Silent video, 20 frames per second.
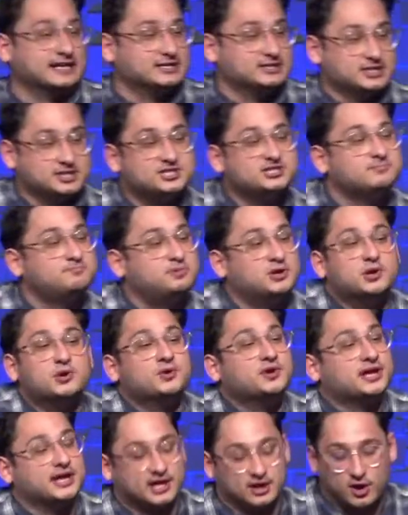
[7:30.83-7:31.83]
and
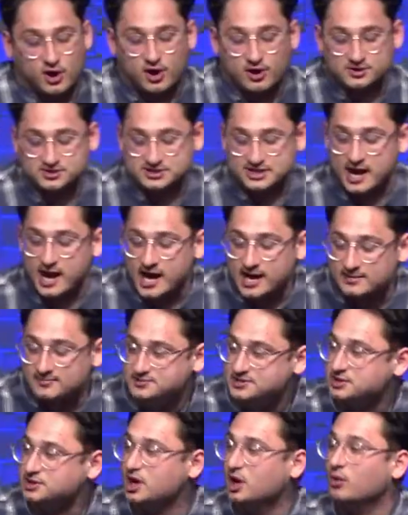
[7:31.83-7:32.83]
disputing at all times,
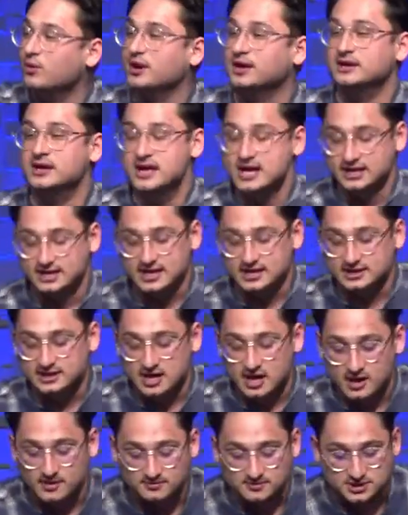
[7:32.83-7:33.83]
and no one can
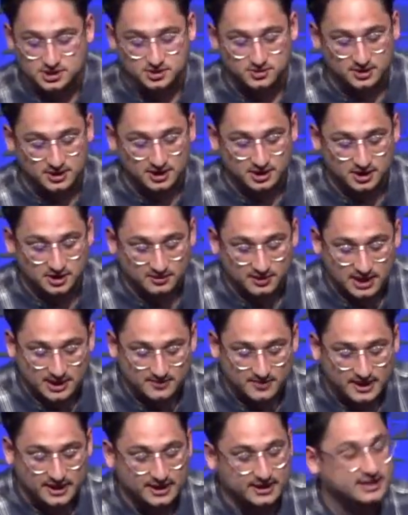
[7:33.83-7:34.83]
come to an
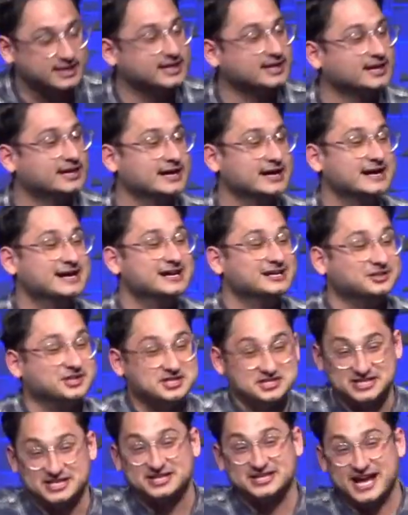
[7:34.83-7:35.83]
agreement.
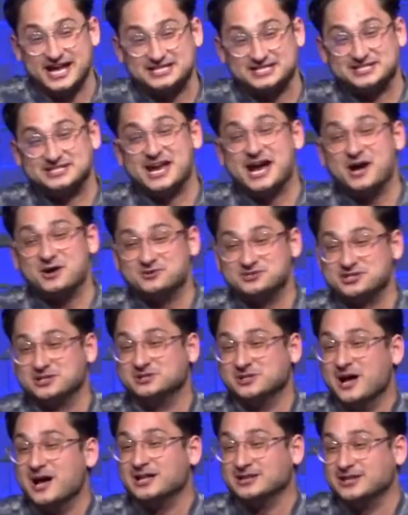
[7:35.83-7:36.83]
Listen, that sounds a
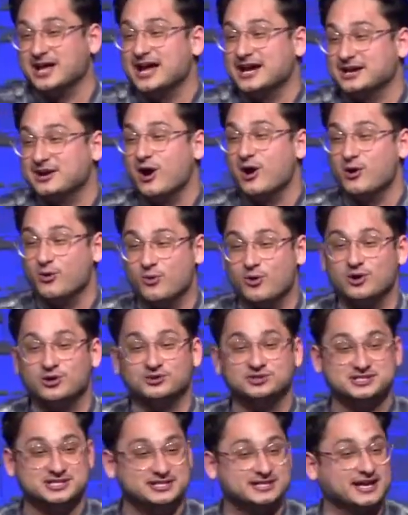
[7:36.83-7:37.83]
lot like our
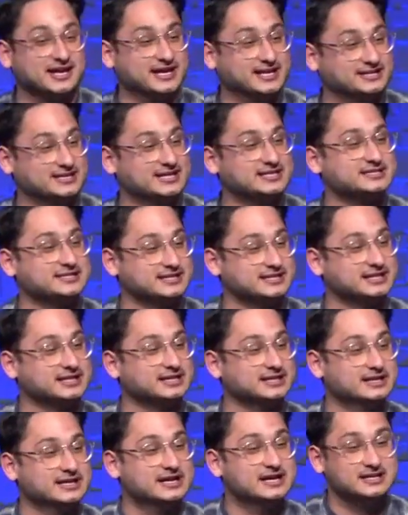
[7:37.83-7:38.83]
world today, doesn't it?
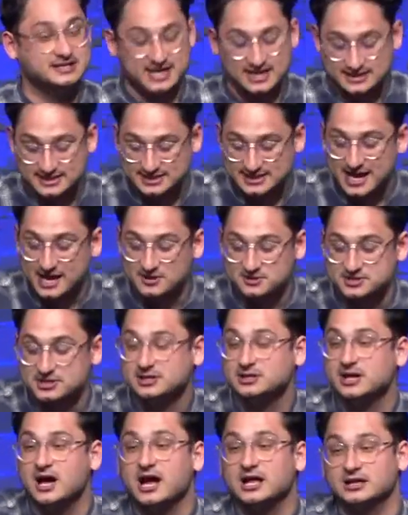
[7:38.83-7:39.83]
That sounds a
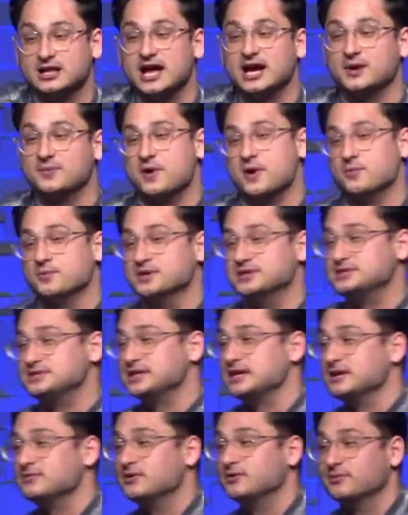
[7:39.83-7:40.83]
lot like what we
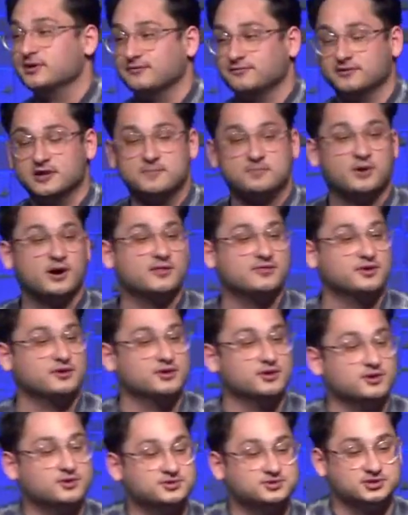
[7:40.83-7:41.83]
see when we flip on the
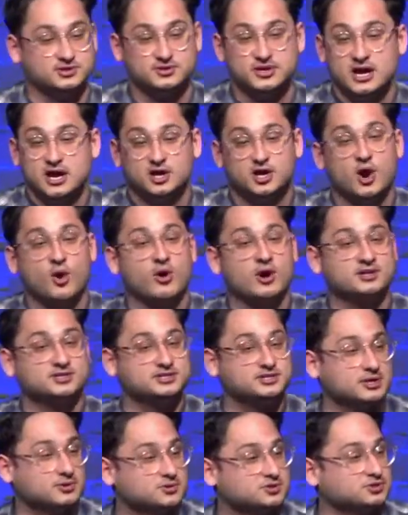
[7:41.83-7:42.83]
news or go on
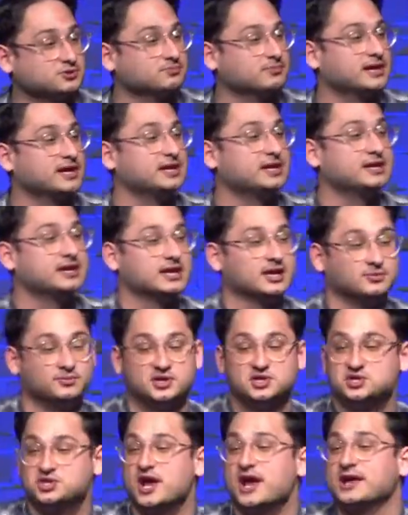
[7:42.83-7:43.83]
social media and we
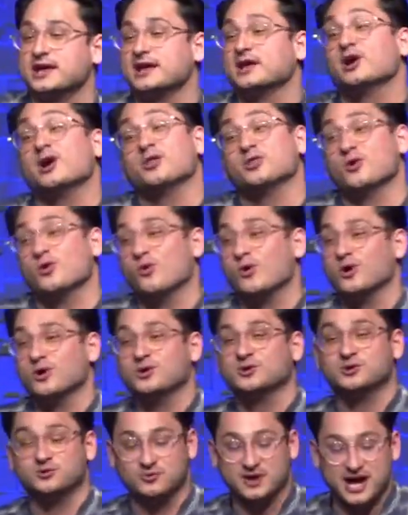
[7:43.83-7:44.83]
check in on the
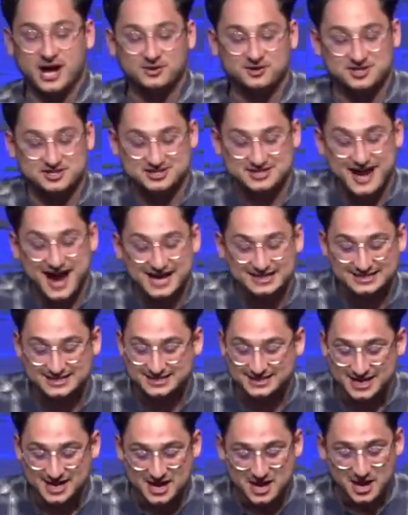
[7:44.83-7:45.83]
world around us.
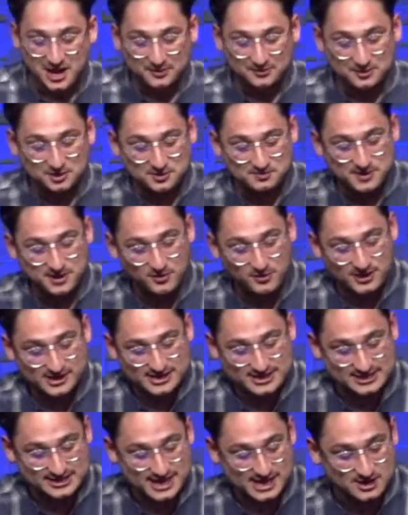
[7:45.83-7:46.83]
That's a little bit what it
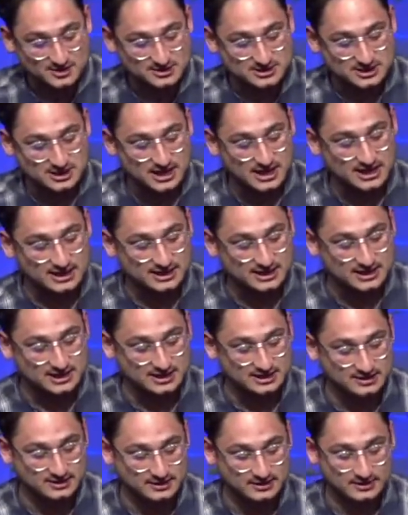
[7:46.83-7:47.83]
sounds like.
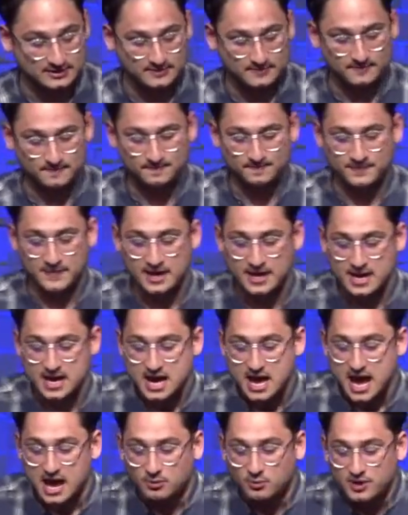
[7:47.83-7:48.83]

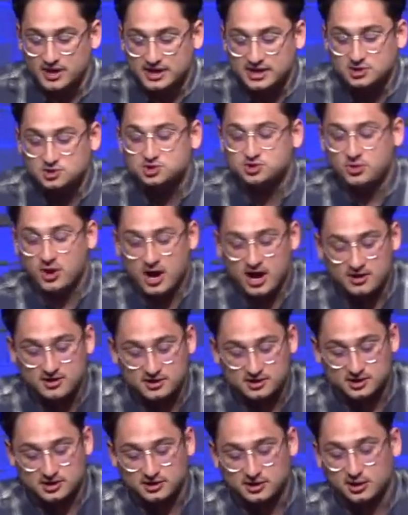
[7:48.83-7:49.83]
And we can draw the
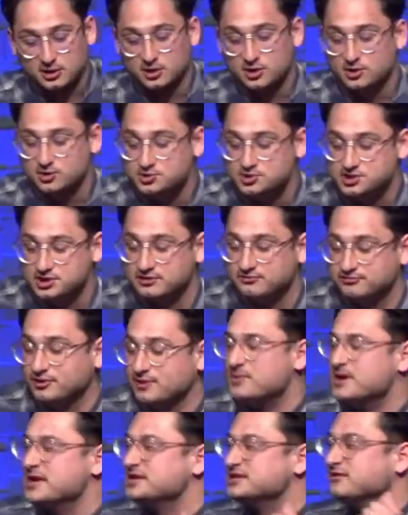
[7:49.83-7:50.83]
conclusion from
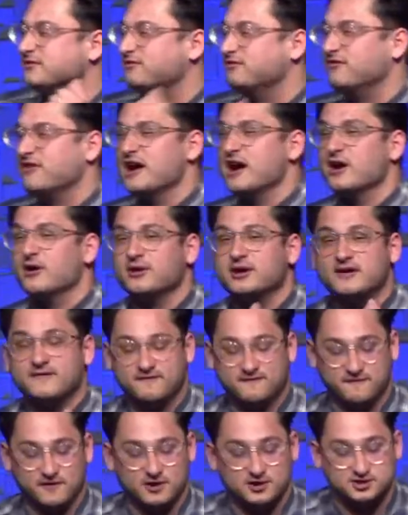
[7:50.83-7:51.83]
his very
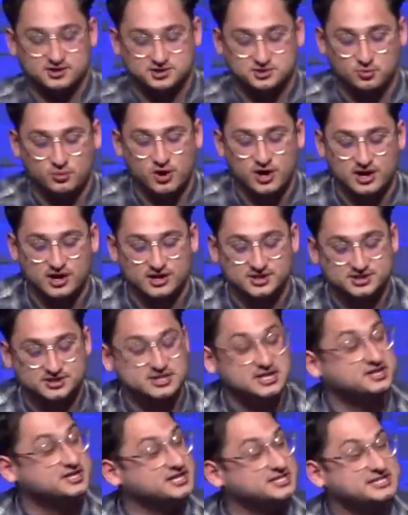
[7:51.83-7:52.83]
first words
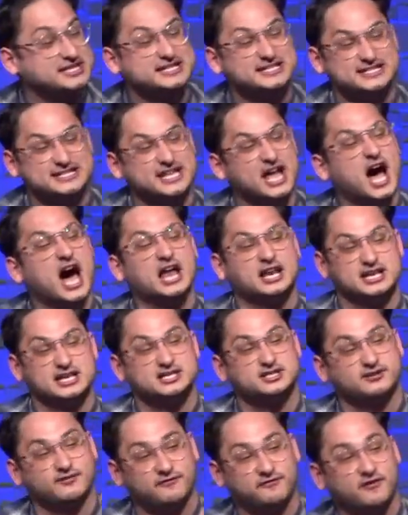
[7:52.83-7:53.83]
that this is not
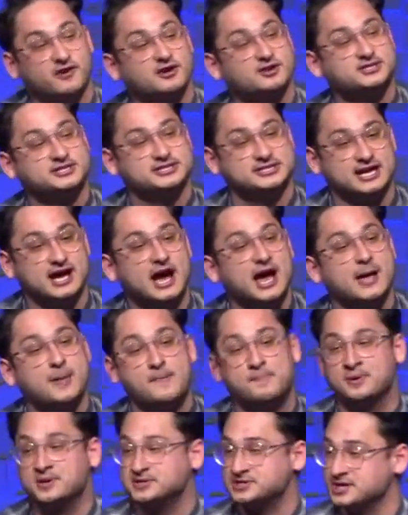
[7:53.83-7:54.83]
his first time
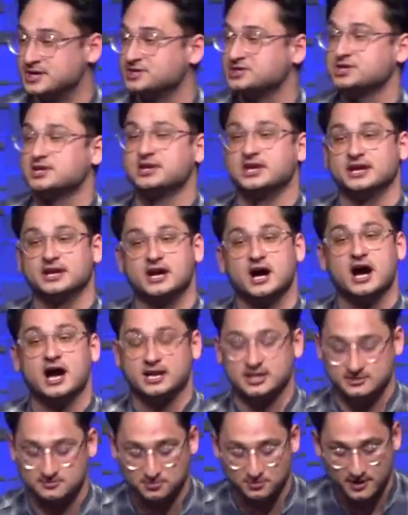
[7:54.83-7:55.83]
petitioning God
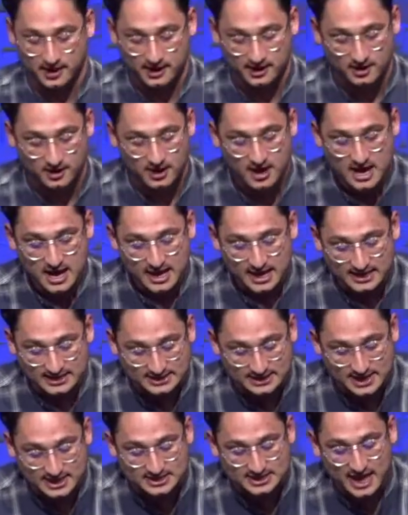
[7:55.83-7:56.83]
in prayer. He
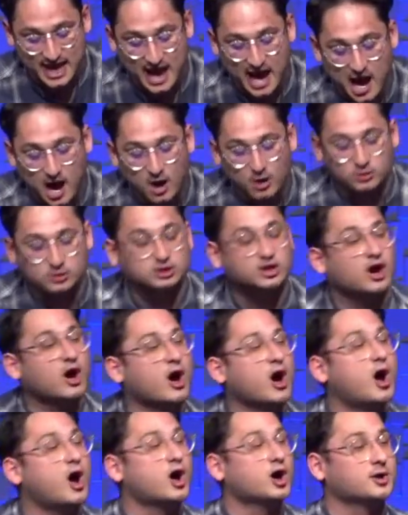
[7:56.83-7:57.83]
says, How
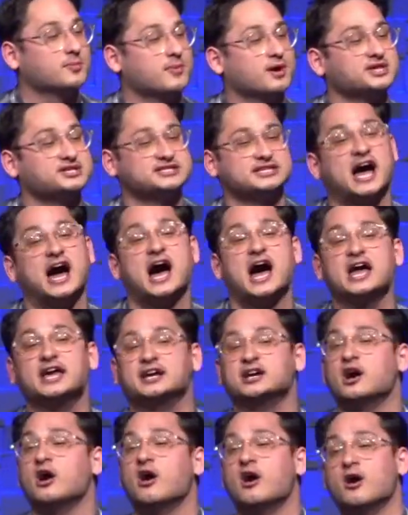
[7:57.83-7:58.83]
long must I
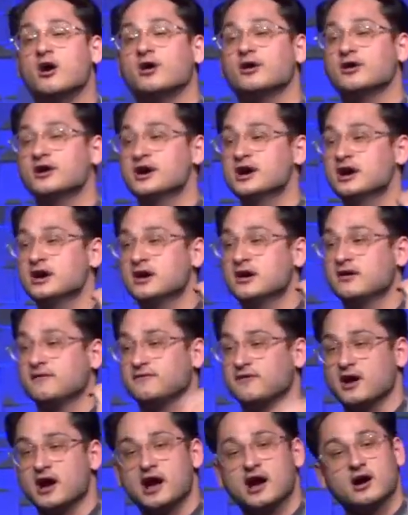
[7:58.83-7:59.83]
call
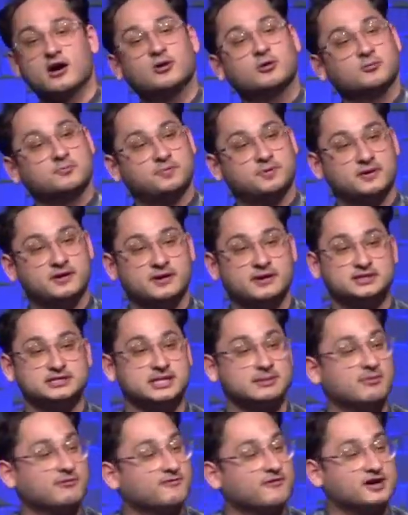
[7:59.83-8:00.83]
for help?
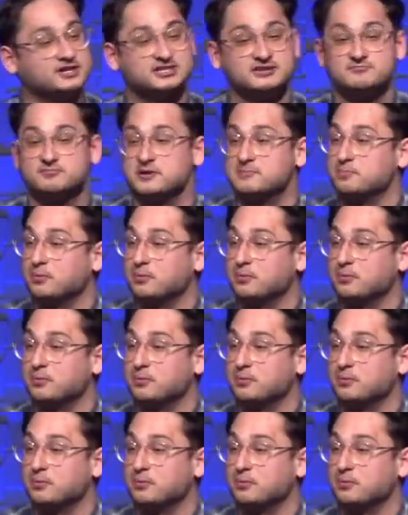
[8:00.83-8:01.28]
Some of us have been